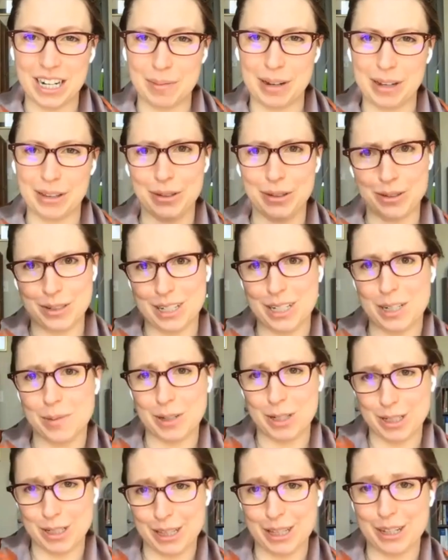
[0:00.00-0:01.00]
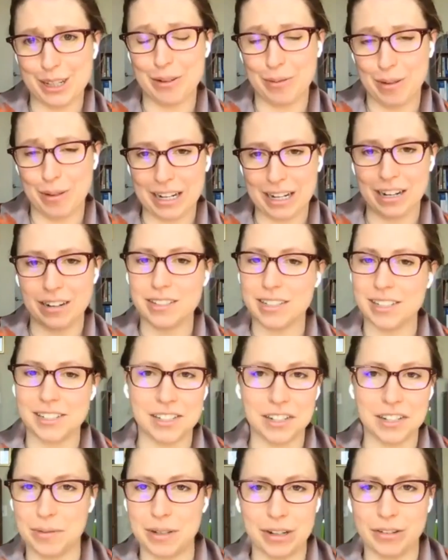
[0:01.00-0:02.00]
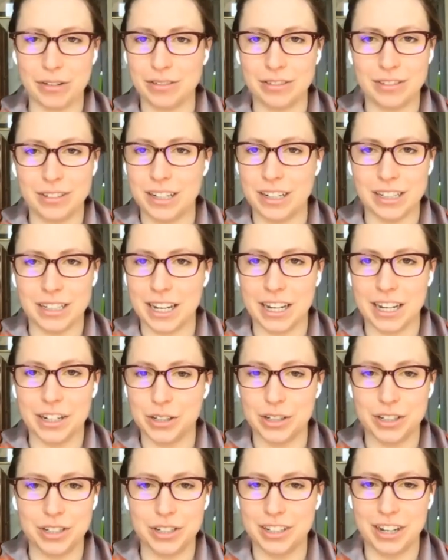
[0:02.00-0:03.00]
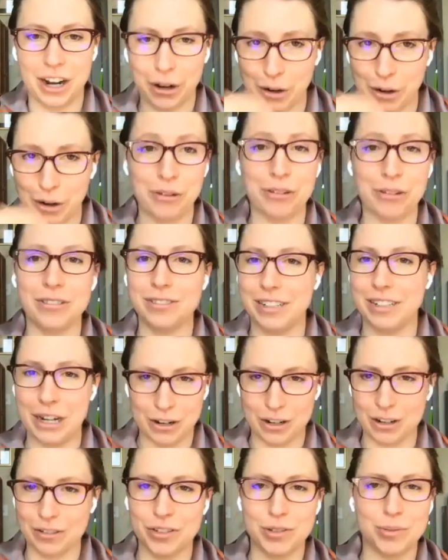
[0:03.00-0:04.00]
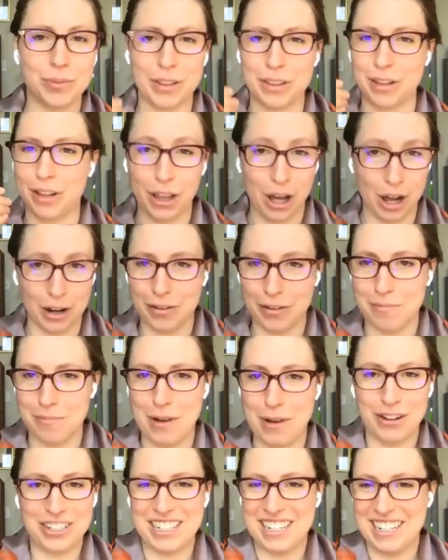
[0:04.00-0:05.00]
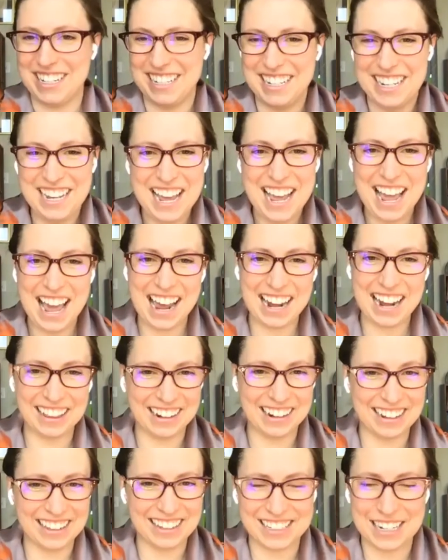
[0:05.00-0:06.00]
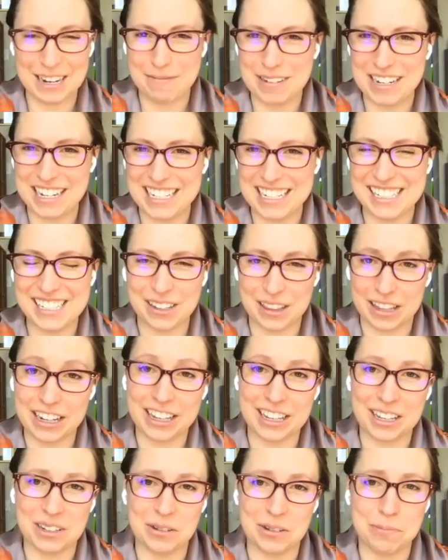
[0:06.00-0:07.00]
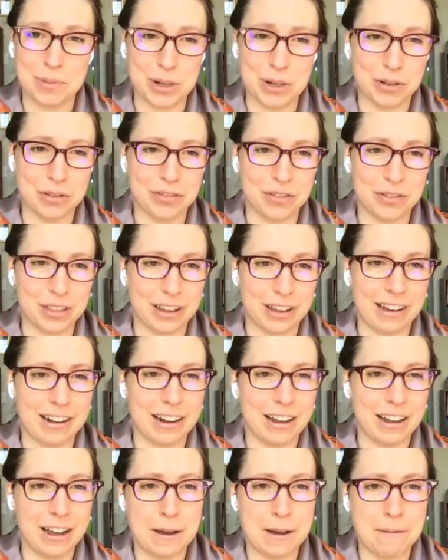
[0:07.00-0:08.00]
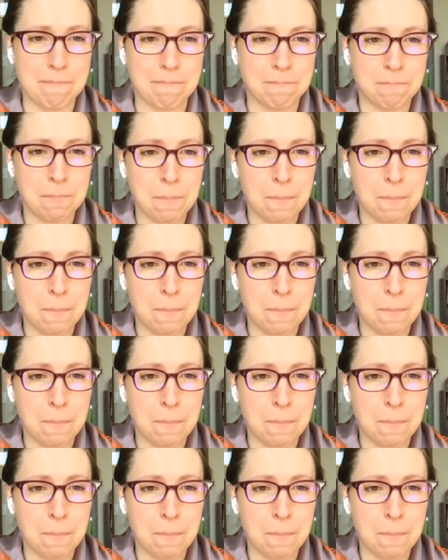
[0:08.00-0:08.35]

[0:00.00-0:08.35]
about those conspiracy theory wackos is that we don't engage our own narratives with a lot of emotion and a lot of the same needs. So thank you both for that. Um,